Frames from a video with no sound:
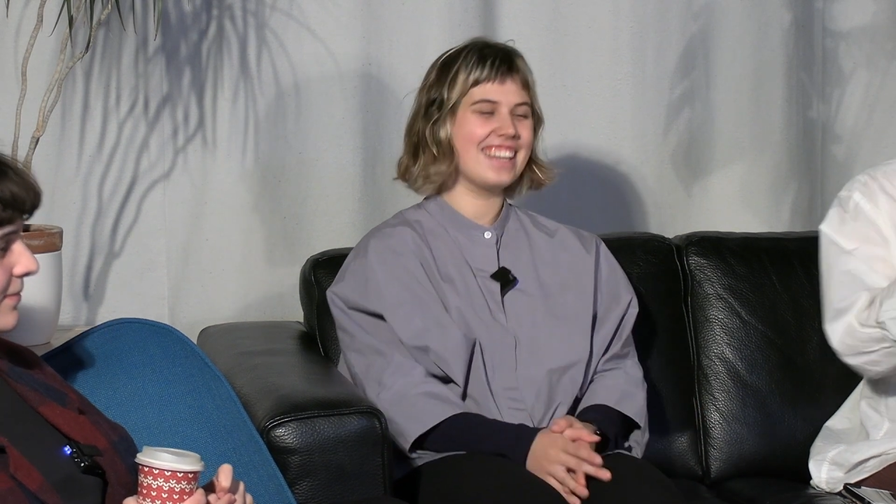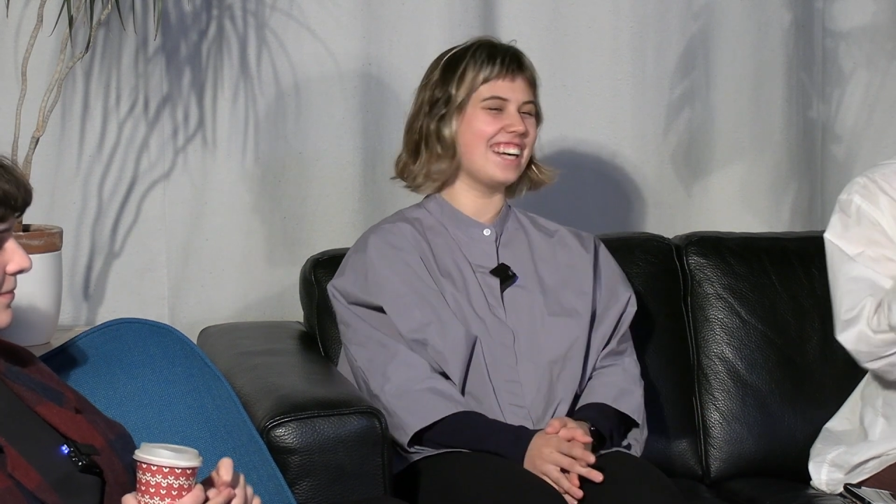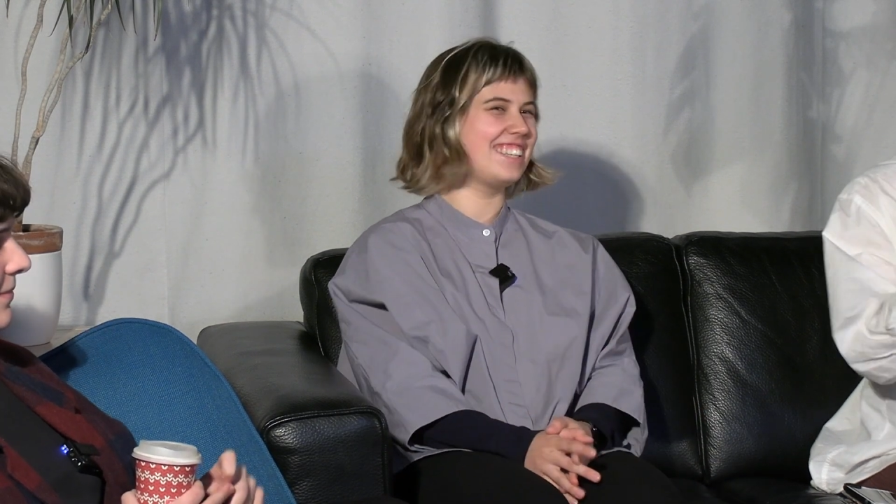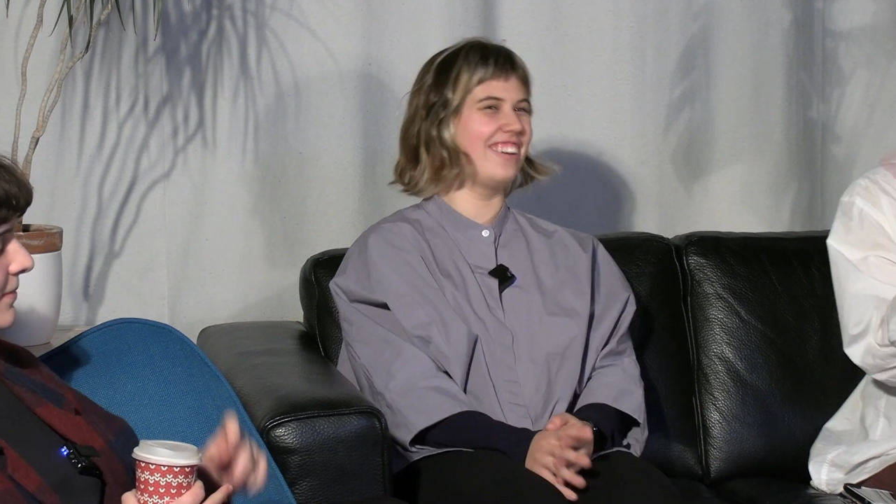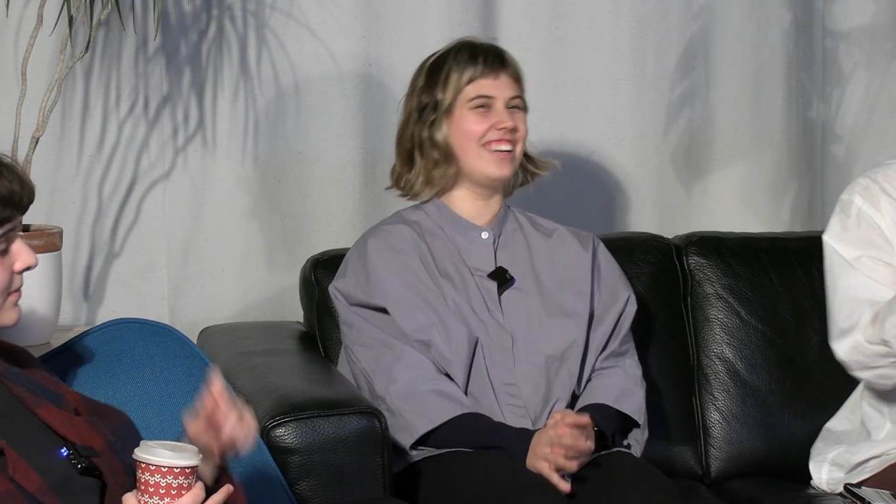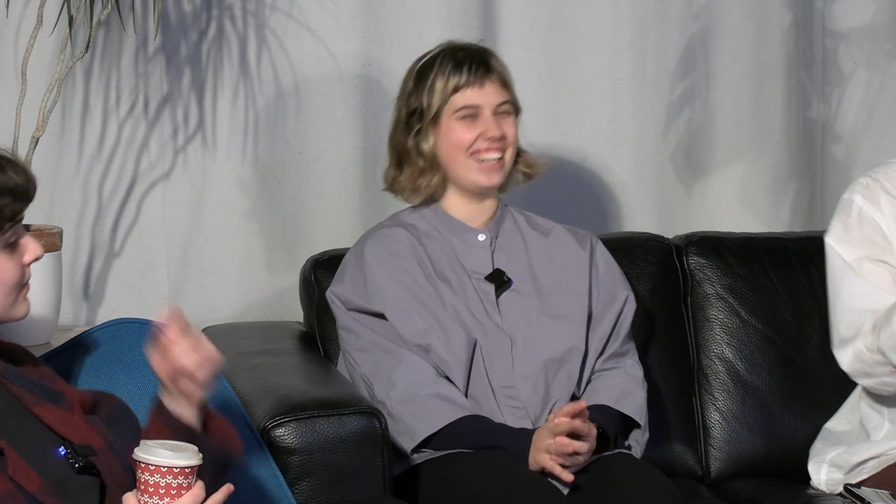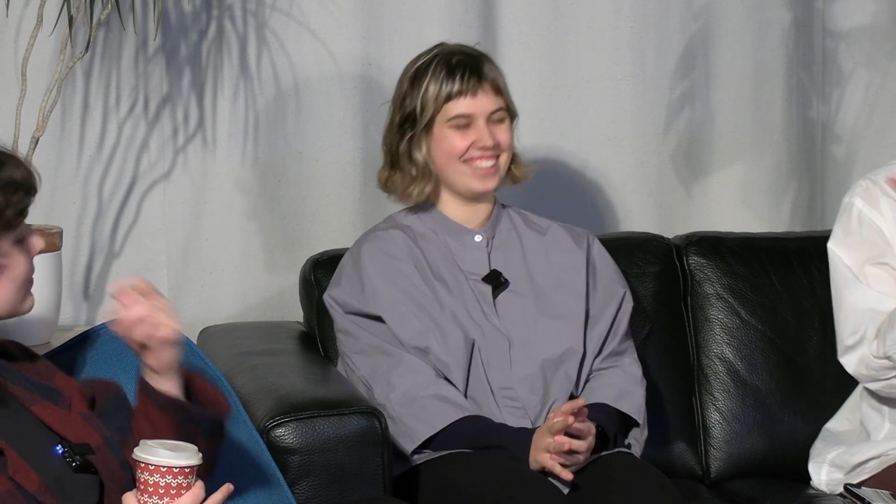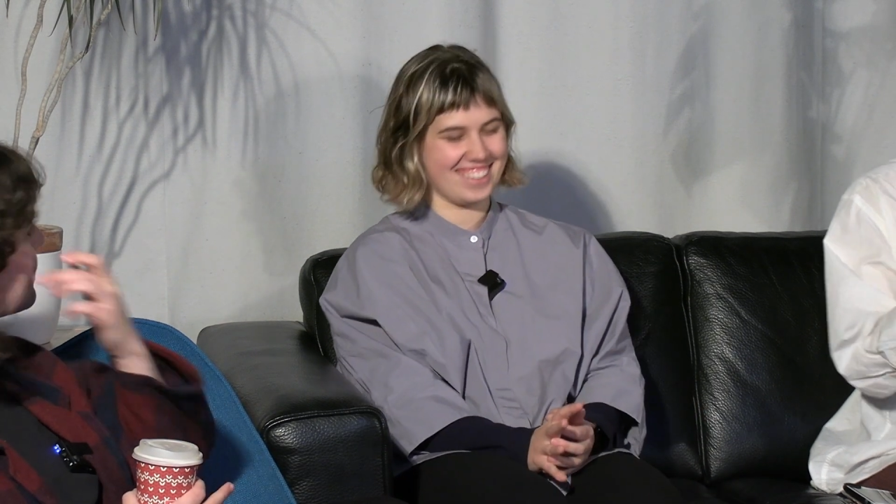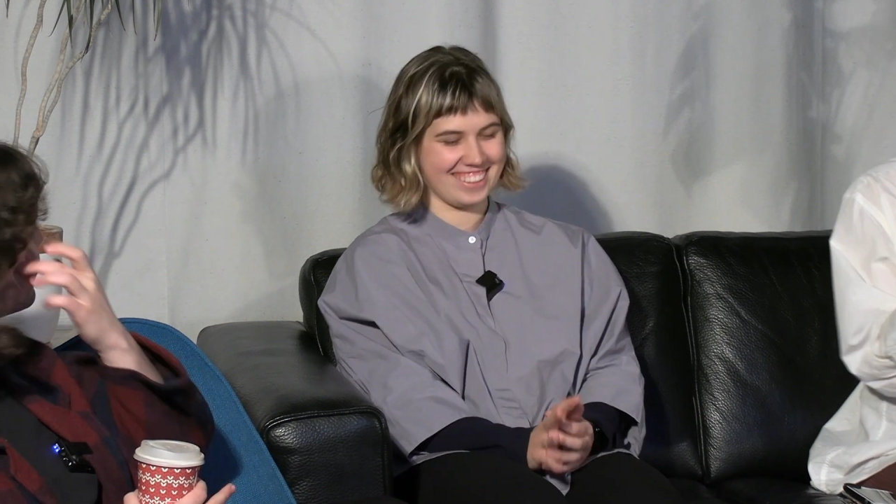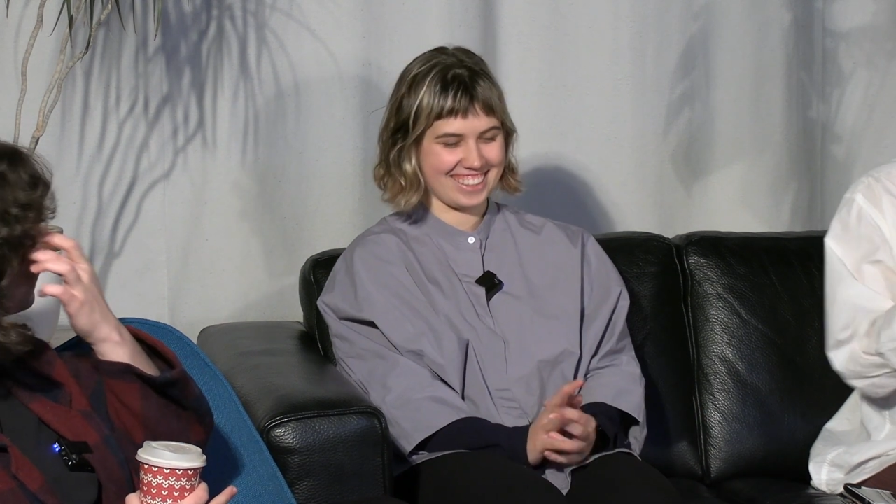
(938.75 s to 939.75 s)
That's what I
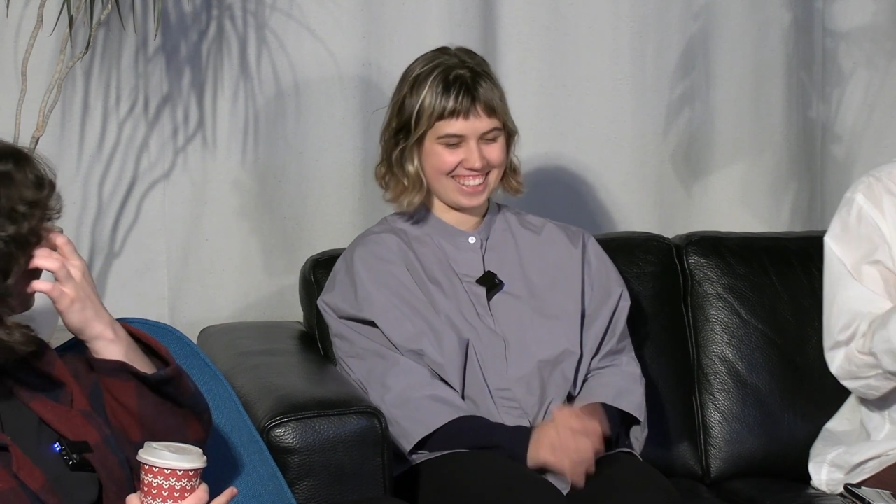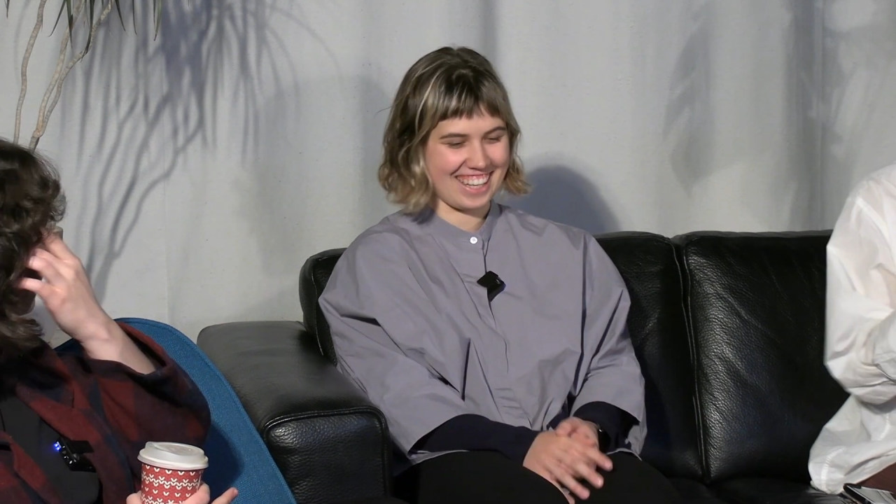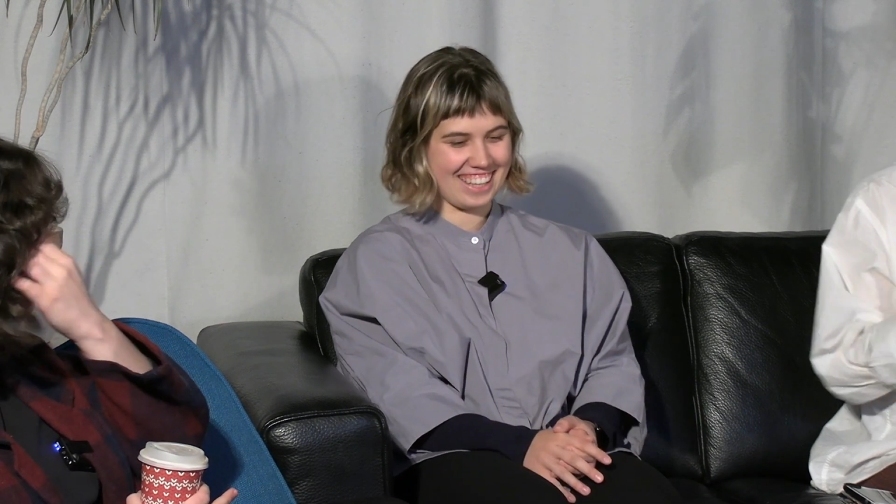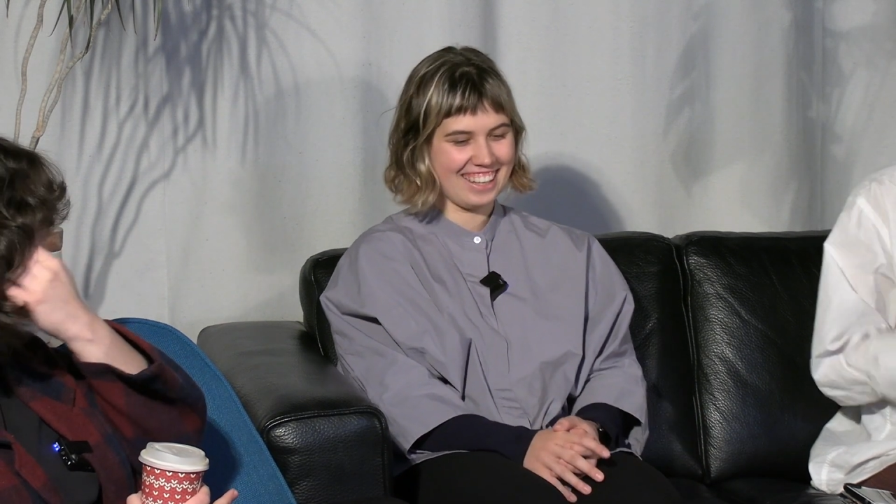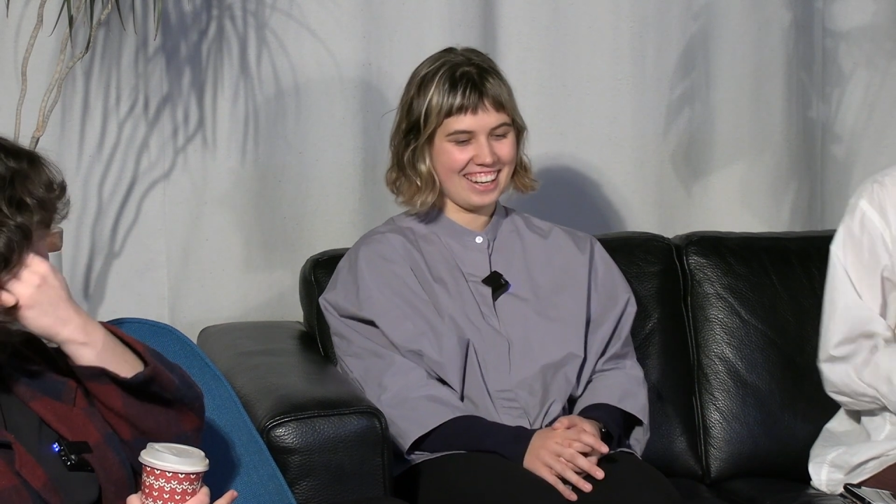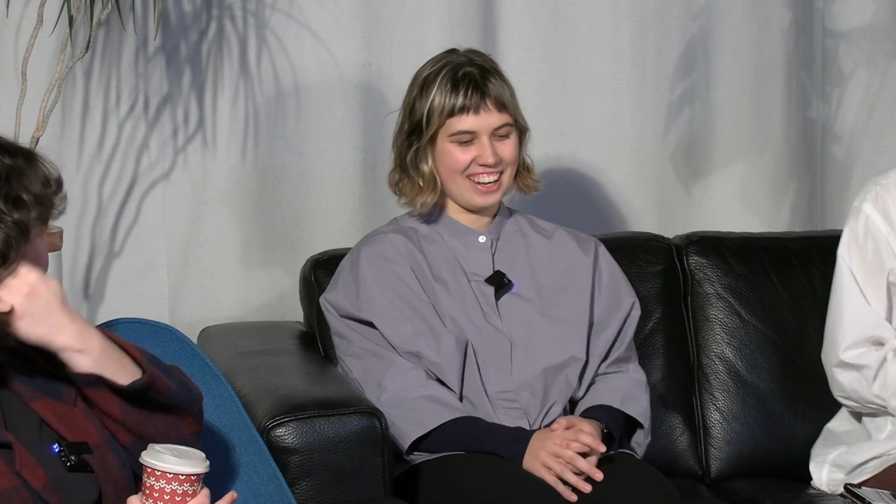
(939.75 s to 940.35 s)
should say.